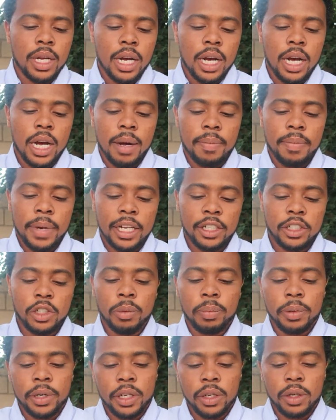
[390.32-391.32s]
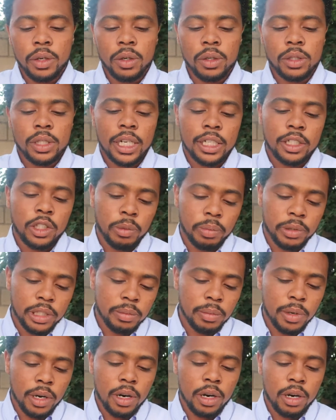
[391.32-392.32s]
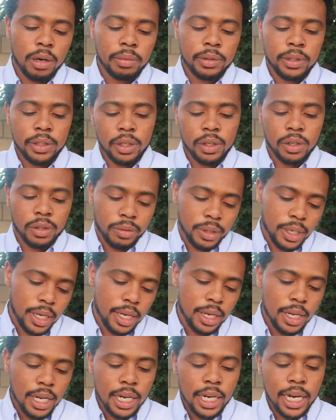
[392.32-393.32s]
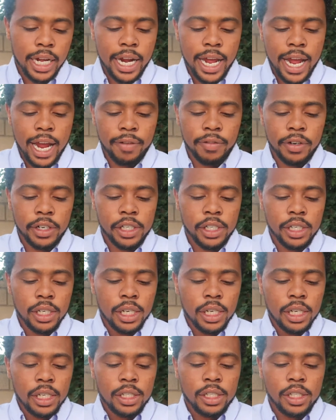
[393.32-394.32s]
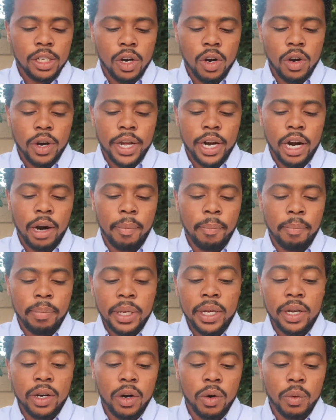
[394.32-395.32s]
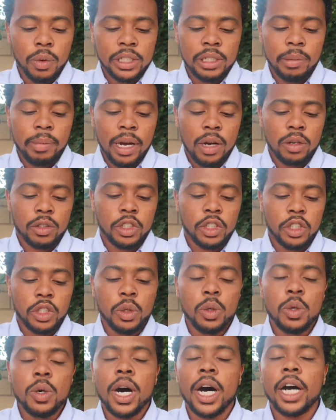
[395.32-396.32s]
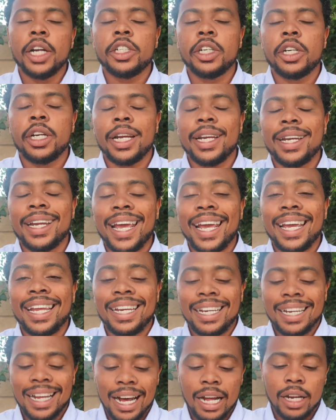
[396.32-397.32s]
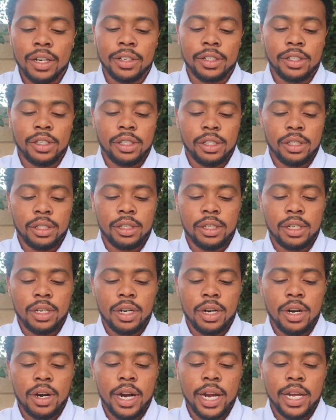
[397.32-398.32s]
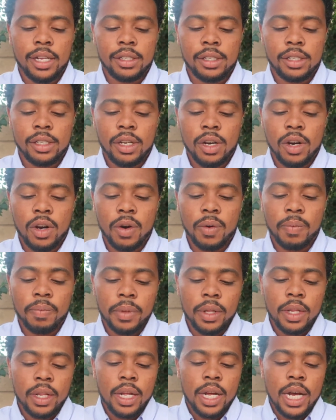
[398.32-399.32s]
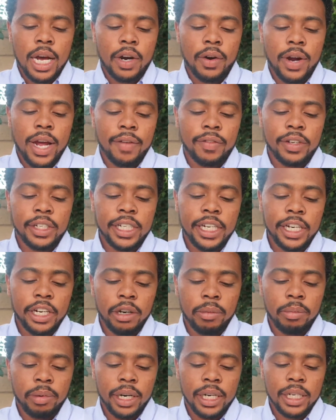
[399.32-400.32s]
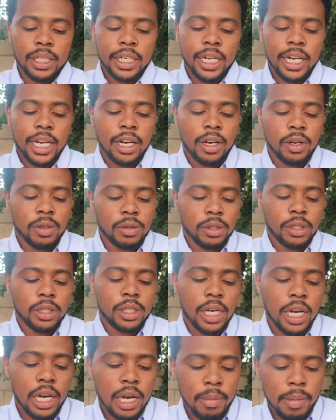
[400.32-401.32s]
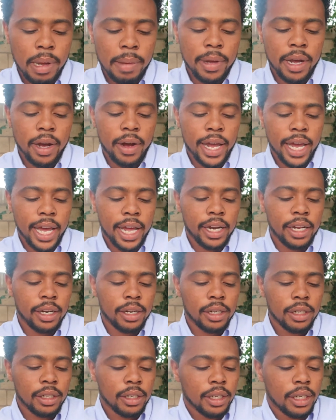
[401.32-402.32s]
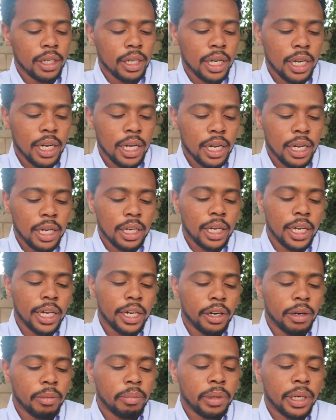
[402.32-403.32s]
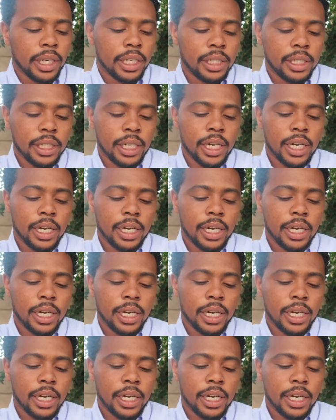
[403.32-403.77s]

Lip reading: Not super huge, not super small, so kind of average. So, and our bill was about $280. All right, so I don't have the tier breakdowns. Maybe I'll add it later, but